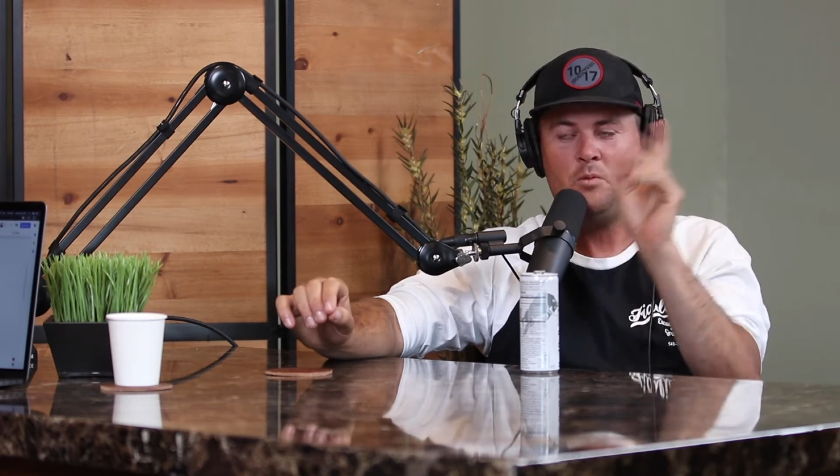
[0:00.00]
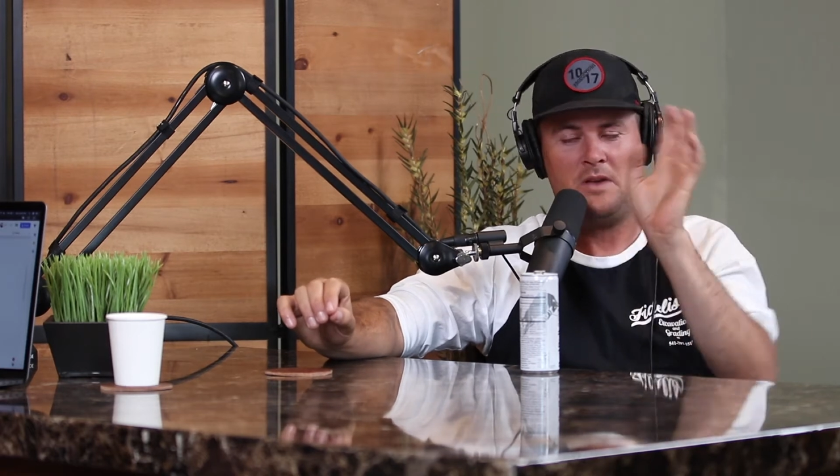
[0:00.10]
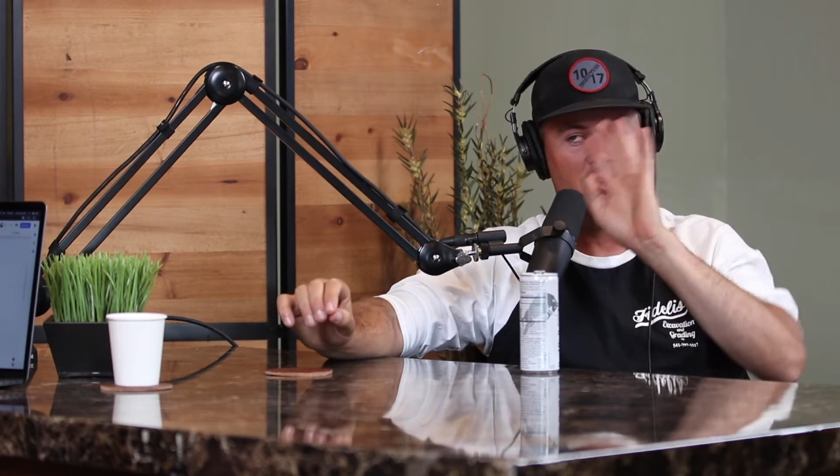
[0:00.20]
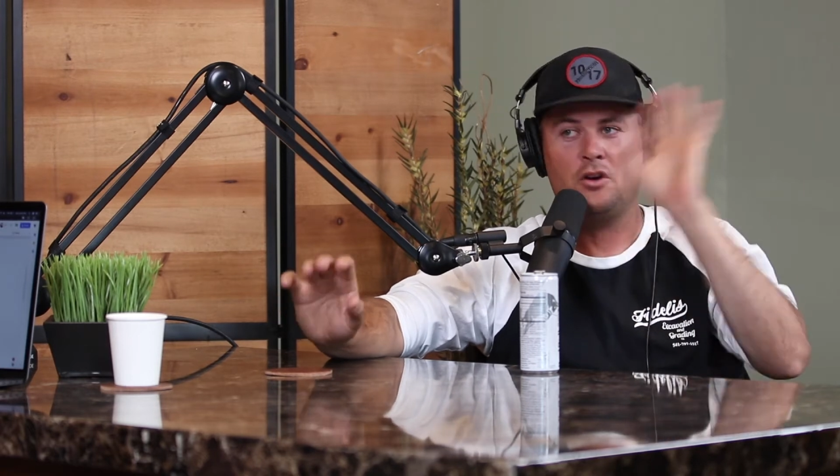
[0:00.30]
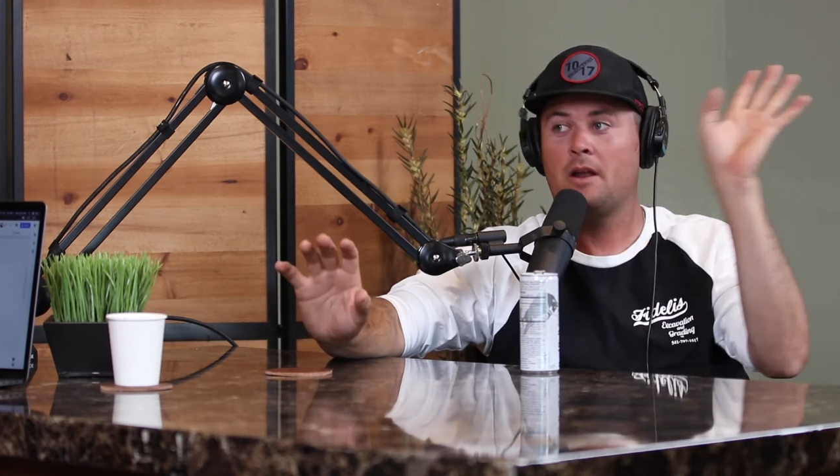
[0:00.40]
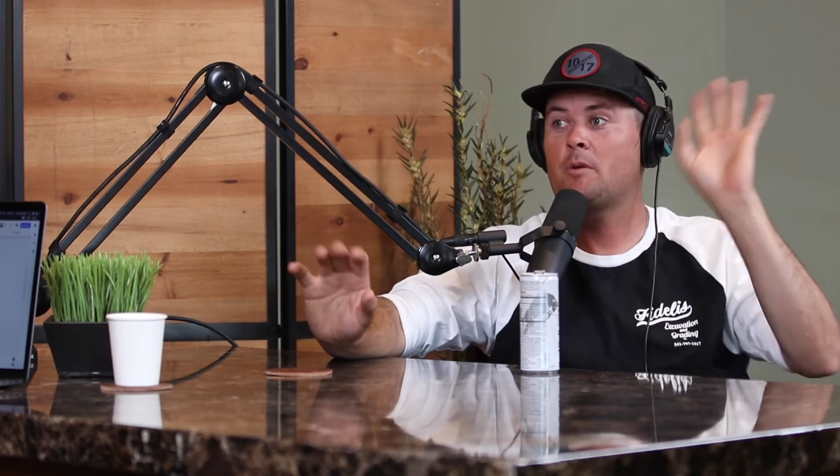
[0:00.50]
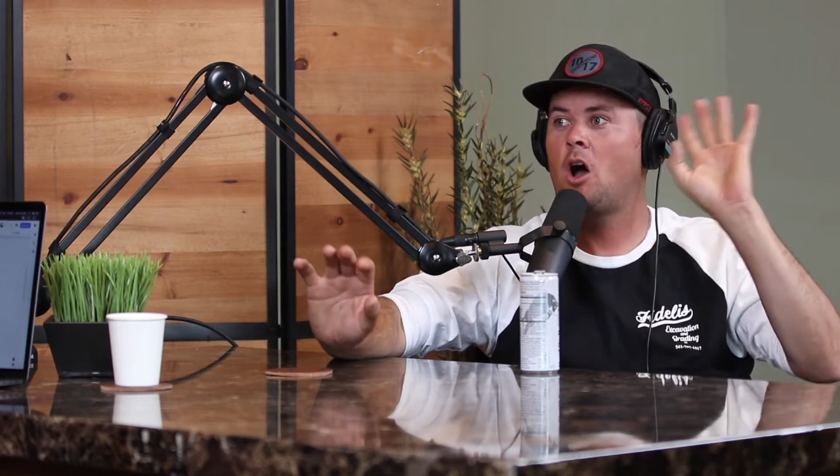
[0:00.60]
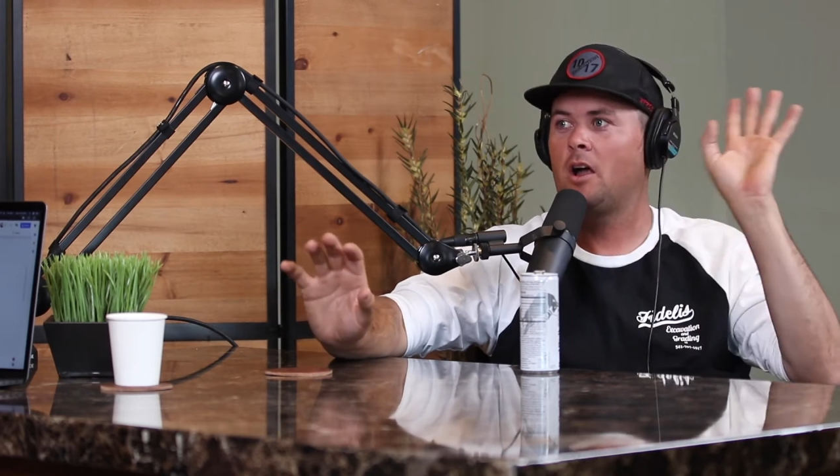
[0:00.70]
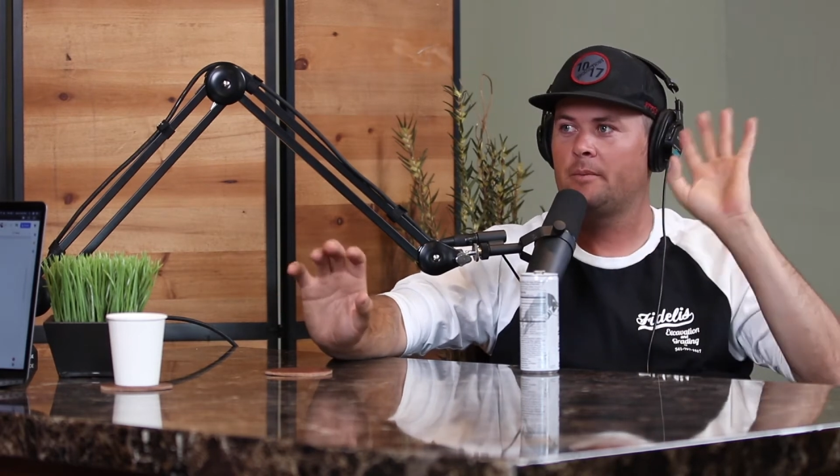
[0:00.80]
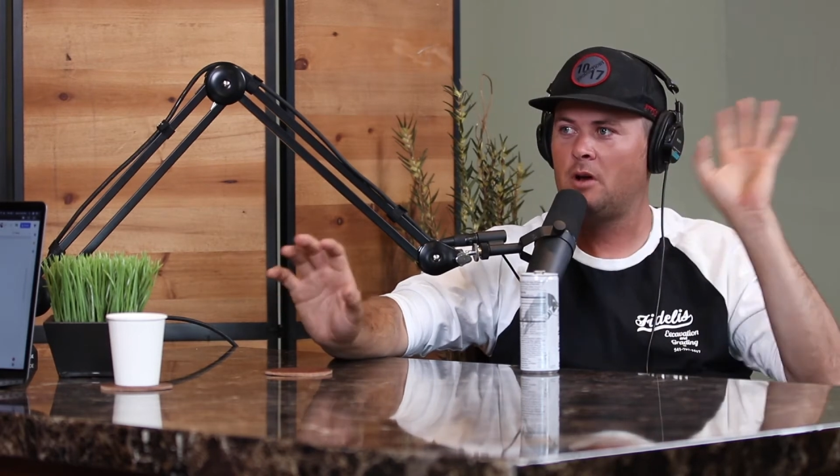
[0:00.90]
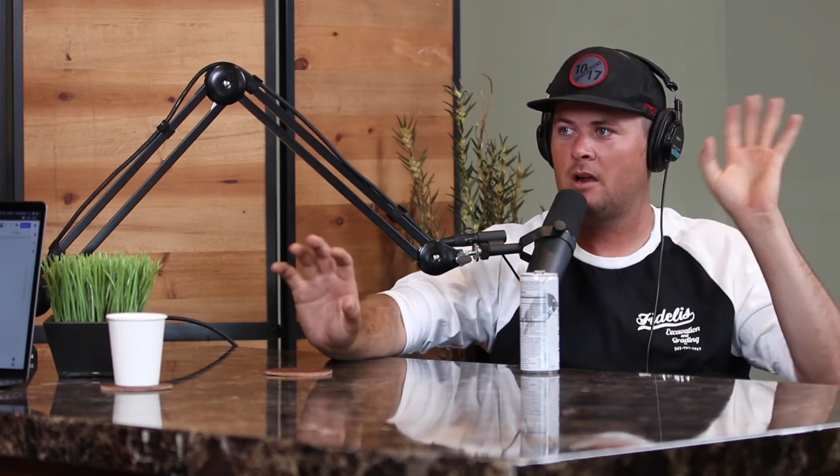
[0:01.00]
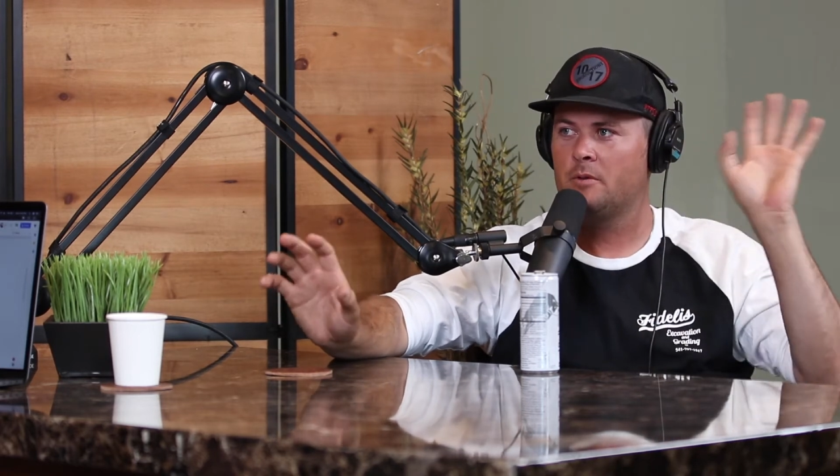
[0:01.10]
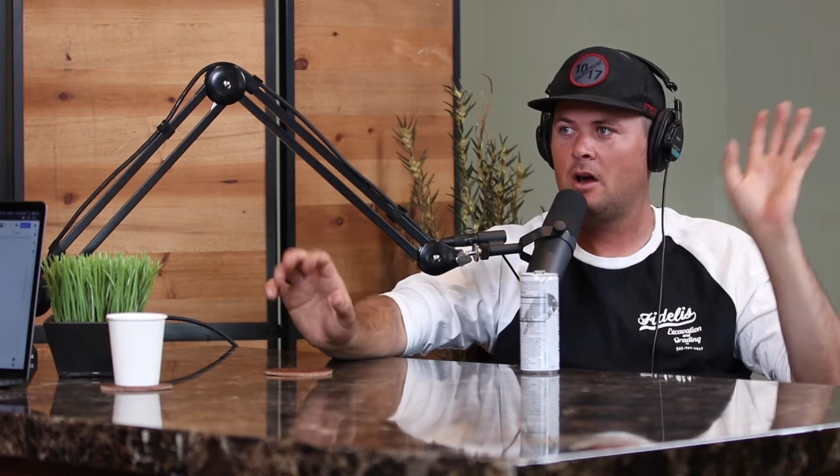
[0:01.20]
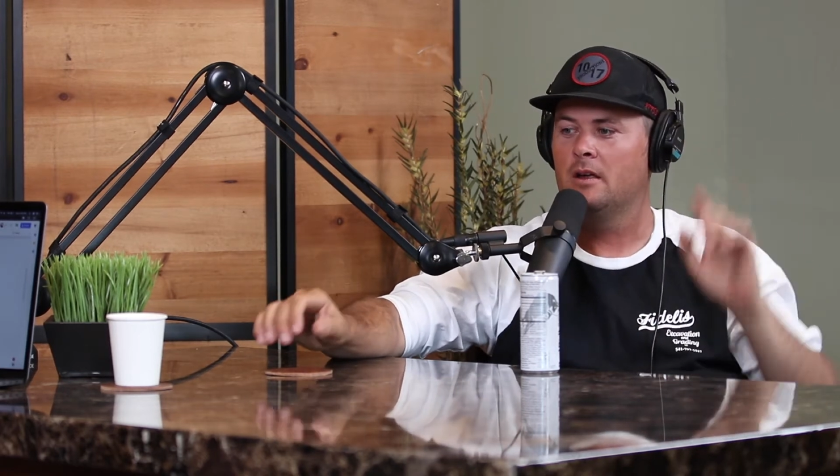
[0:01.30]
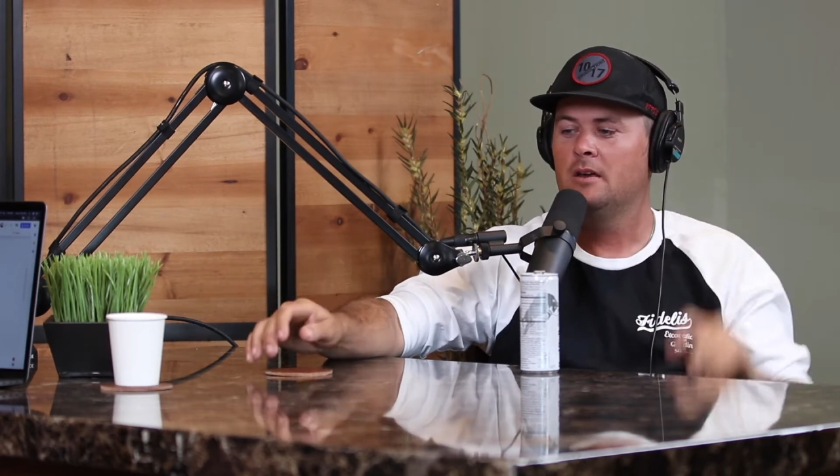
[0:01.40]
Okay, good. I'm gone.
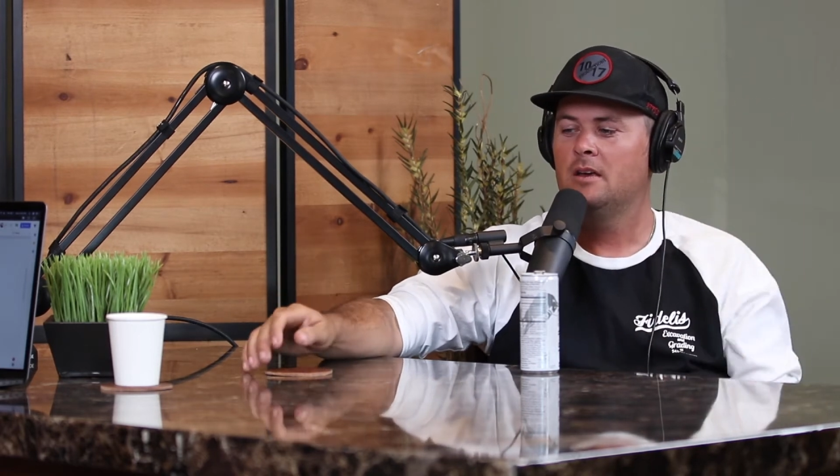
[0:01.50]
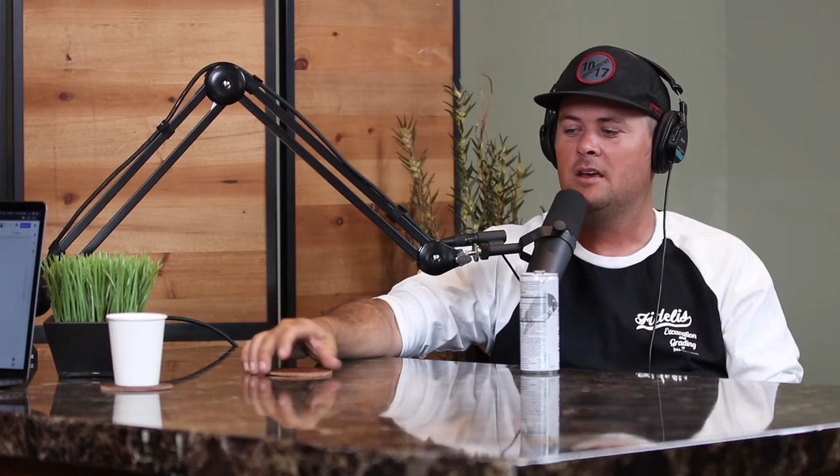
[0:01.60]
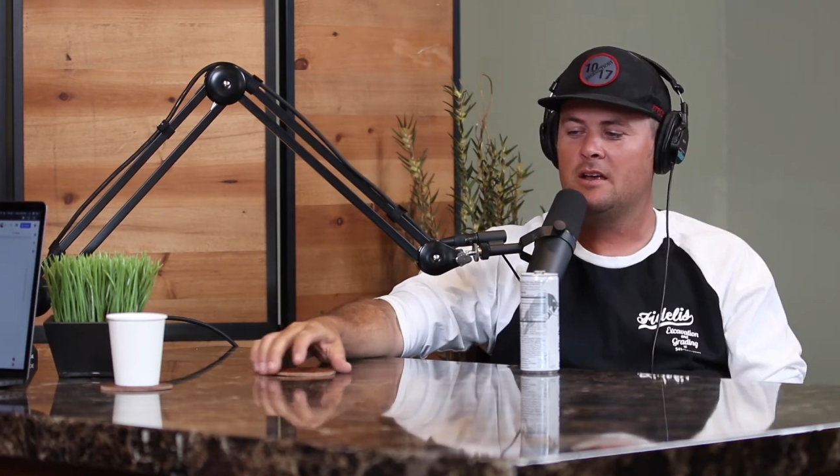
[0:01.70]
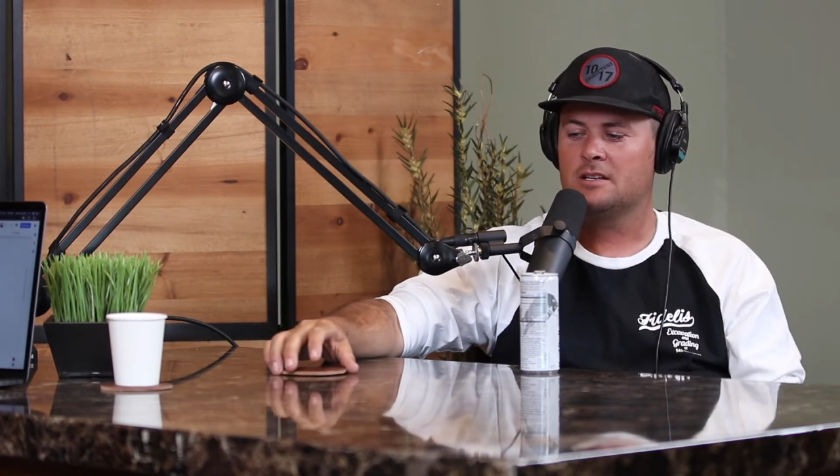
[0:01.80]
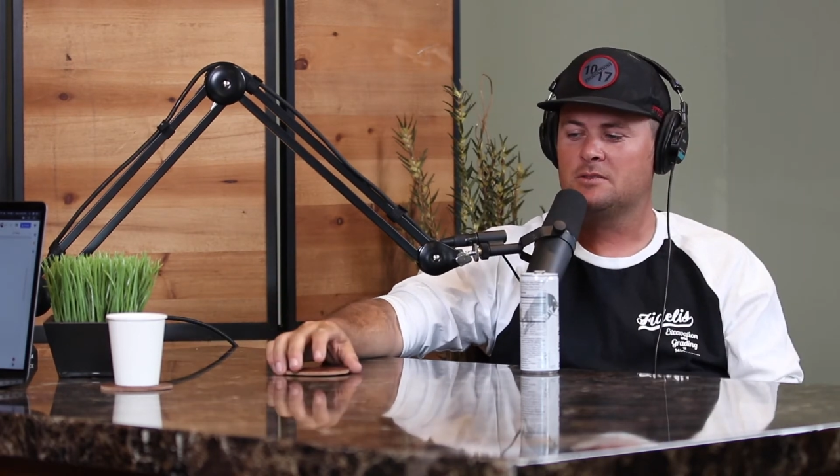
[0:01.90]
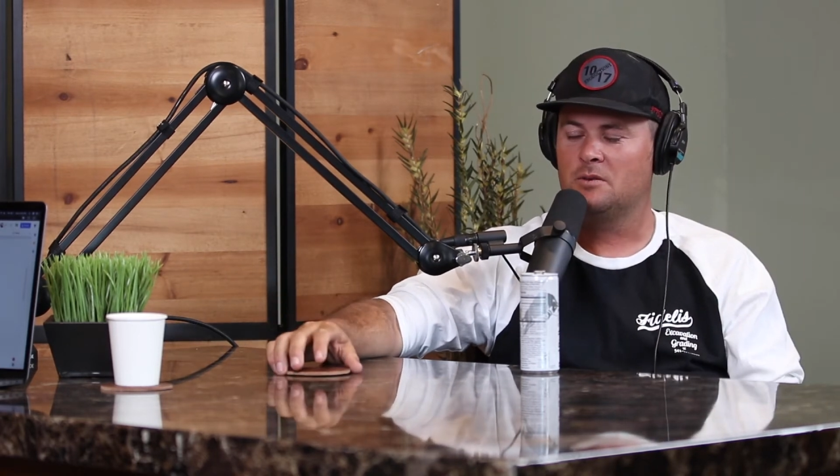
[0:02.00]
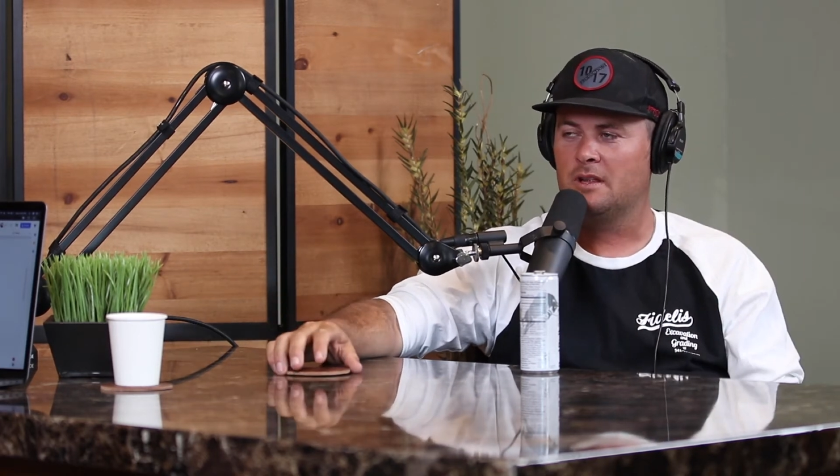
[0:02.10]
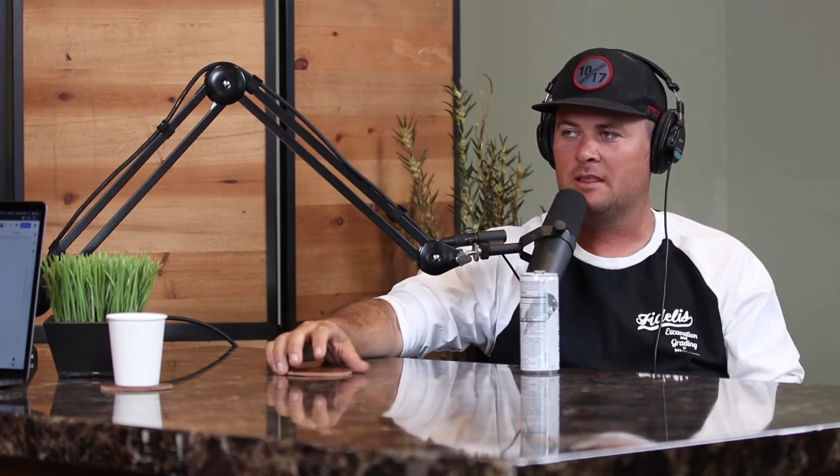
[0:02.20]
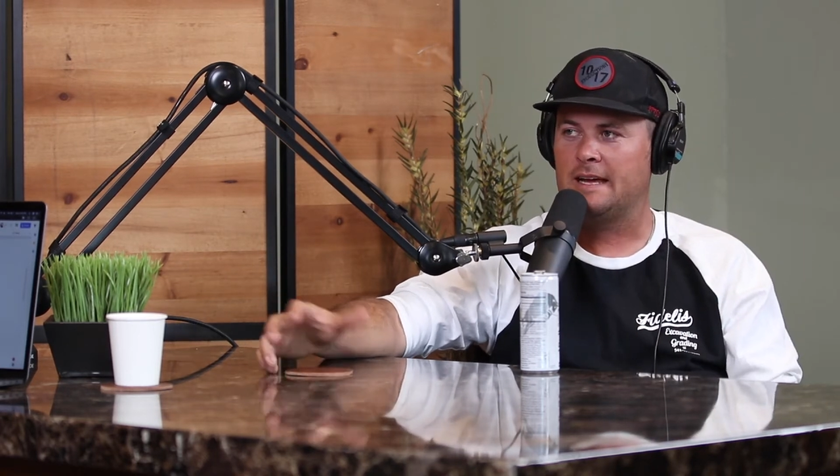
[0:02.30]
And God's going like,